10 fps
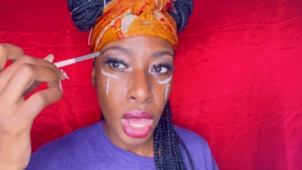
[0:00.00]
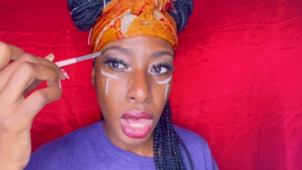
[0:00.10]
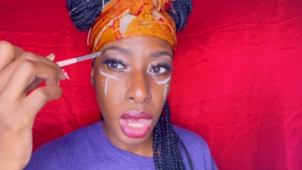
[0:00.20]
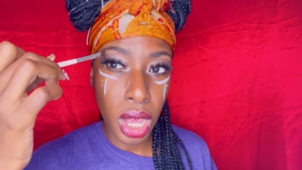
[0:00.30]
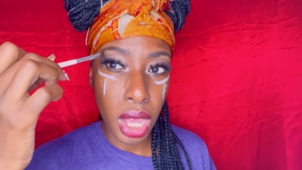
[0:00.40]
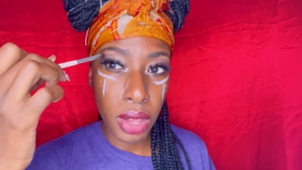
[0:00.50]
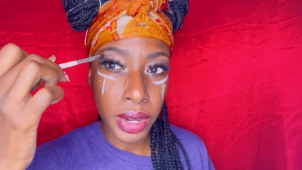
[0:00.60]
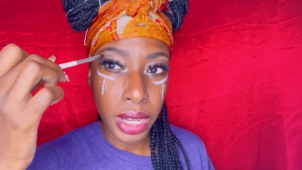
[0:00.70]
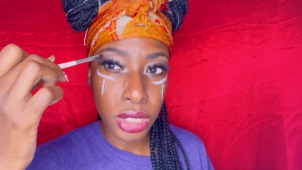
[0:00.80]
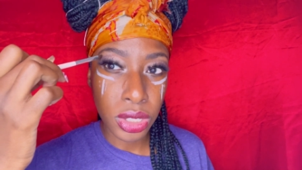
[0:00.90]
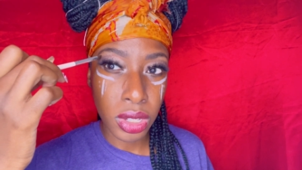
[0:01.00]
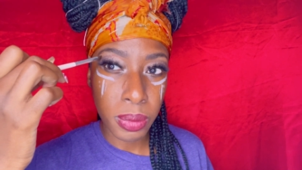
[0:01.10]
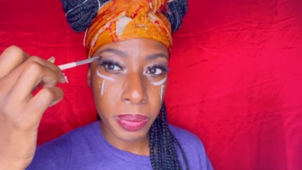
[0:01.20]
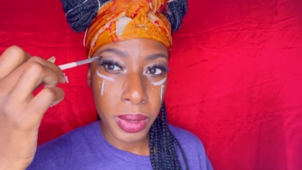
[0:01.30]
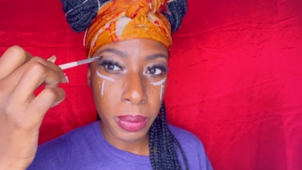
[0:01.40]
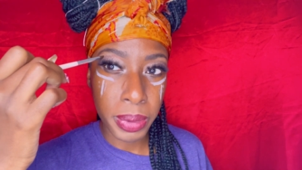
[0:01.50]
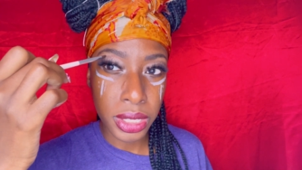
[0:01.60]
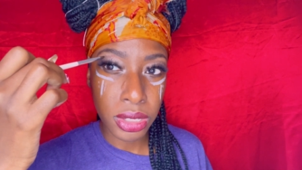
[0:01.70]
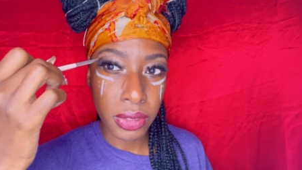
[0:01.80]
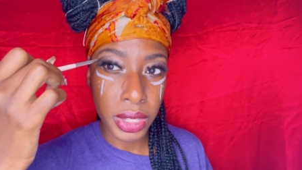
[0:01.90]
and I'll show a
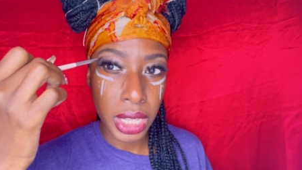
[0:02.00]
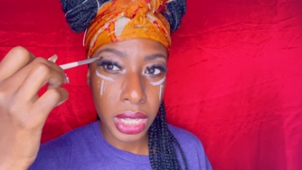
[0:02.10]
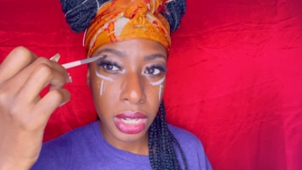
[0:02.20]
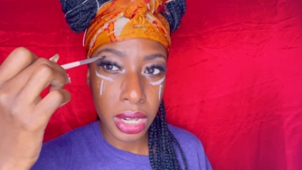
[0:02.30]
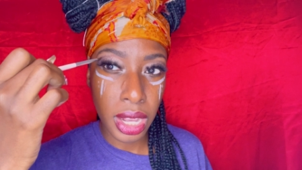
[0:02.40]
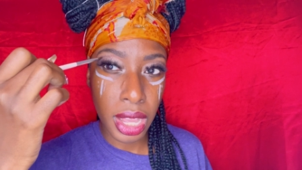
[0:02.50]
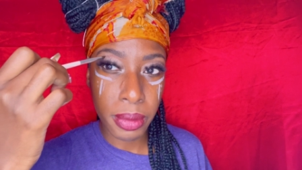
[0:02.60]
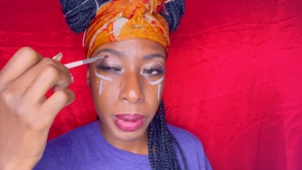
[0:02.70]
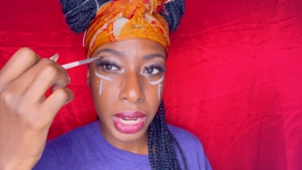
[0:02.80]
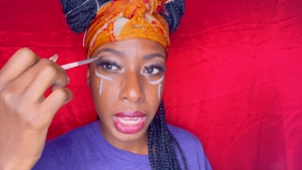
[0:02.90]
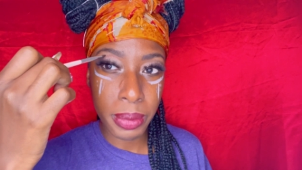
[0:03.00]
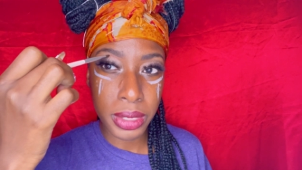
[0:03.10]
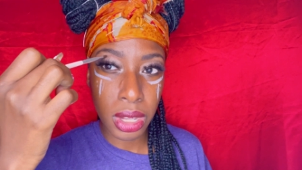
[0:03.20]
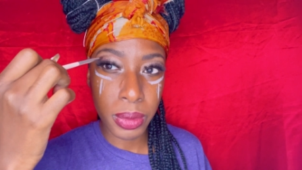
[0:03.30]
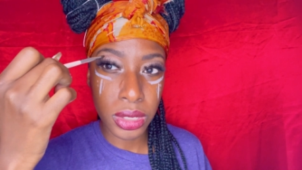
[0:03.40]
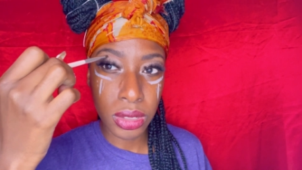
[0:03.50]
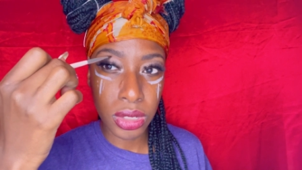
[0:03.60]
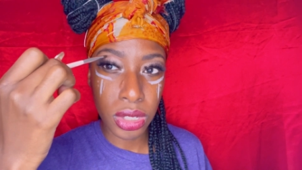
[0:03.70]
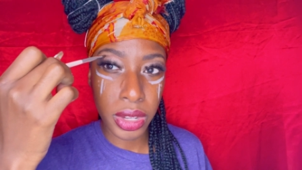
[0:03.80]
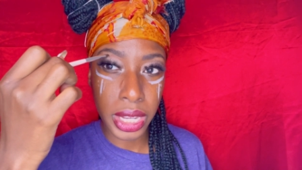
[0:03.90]
picture of it here. Part of the episode when she
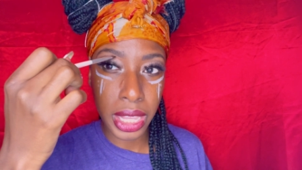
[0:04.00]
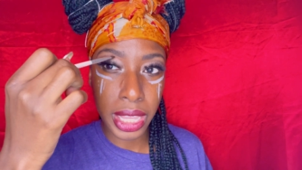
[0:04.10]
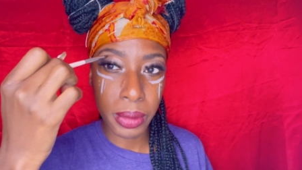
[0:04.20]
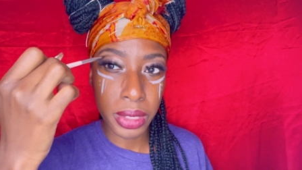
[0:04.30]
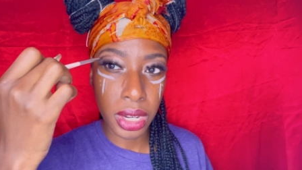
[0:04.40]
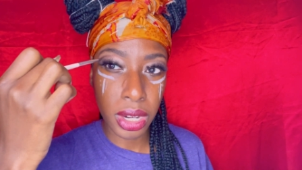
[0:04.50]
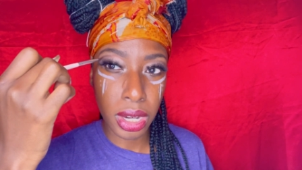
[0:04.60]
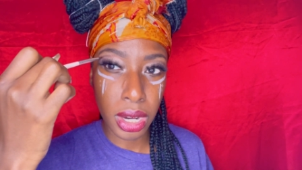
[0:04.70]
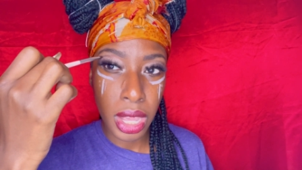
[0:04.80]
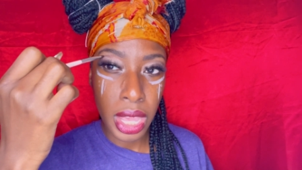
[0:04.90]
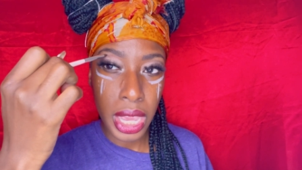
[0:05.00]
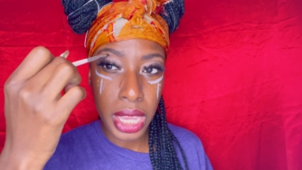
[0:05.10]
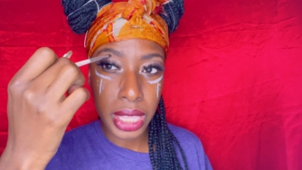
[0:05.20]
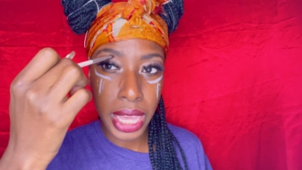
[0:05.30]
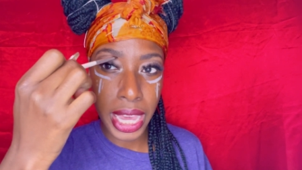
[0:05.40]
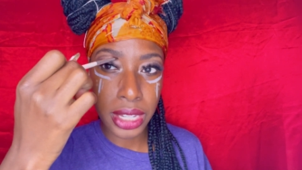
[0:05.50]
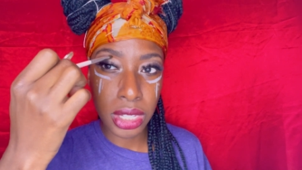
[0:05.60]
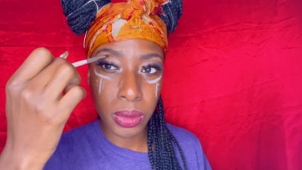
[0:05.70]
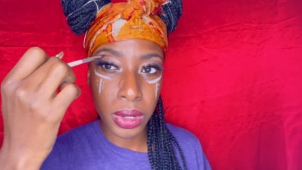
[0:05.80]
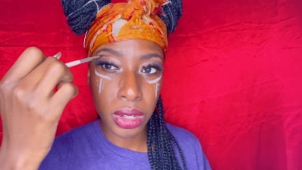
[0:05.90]
was showing how, like, with her in the
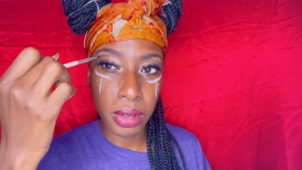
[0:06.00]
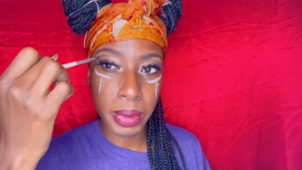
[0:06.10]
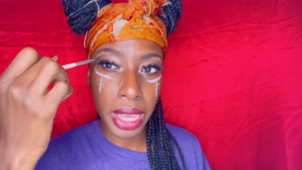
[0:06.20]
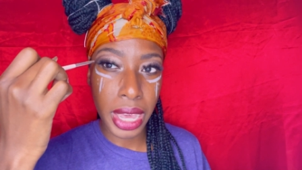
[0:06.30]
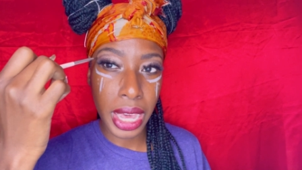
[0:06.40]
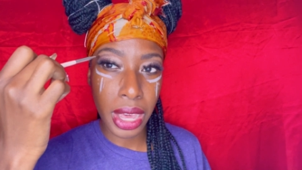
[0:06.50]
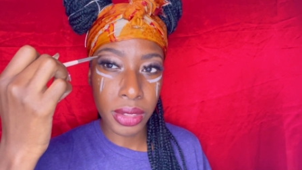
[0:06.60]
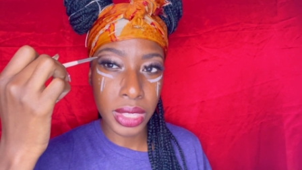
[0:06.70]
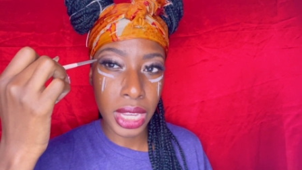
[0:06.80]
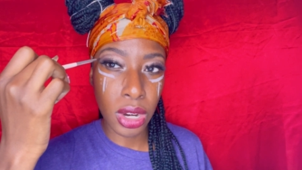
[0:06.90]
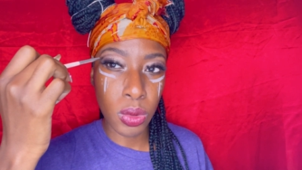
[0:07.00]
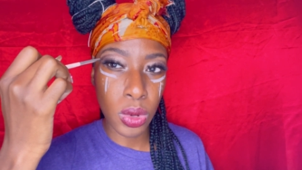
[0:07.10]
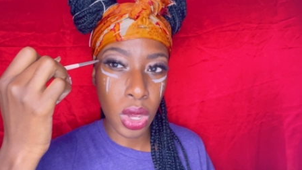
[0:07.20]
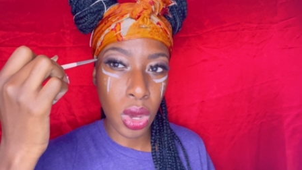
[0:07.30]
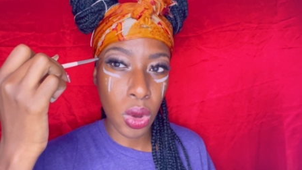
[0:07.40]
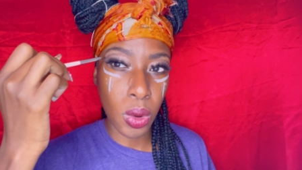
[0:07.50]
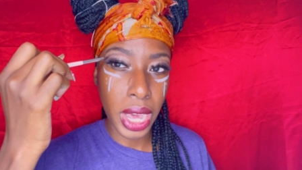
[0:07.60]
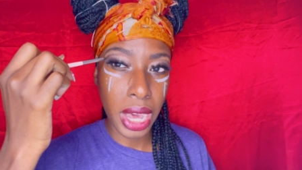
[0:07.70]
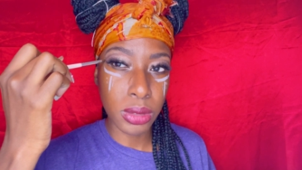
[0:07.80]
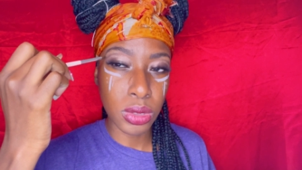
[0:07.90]
acting world, about how they don't know
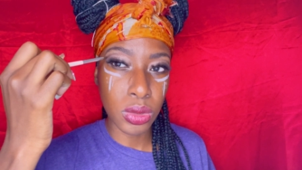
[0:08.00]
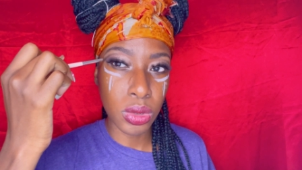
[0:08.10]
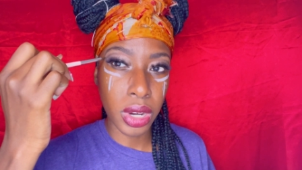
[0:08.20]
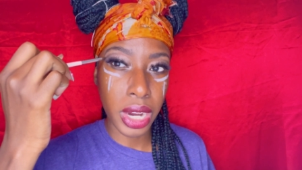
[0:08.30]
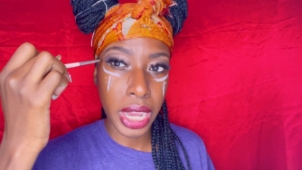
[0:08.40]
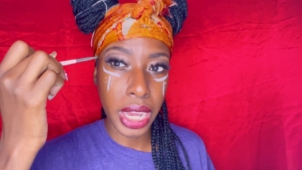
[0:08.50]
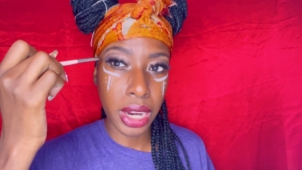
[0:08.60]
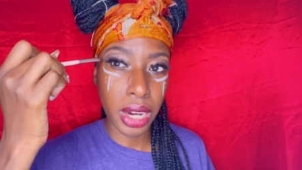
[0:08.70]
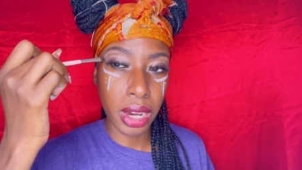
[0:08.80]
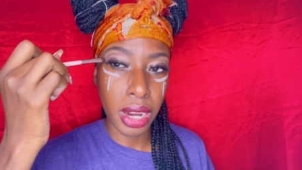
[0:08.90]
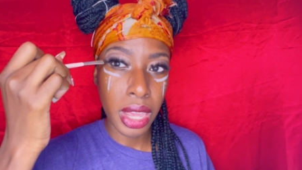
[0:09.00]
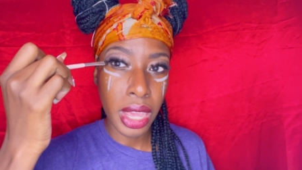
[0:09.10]
how to do our hair.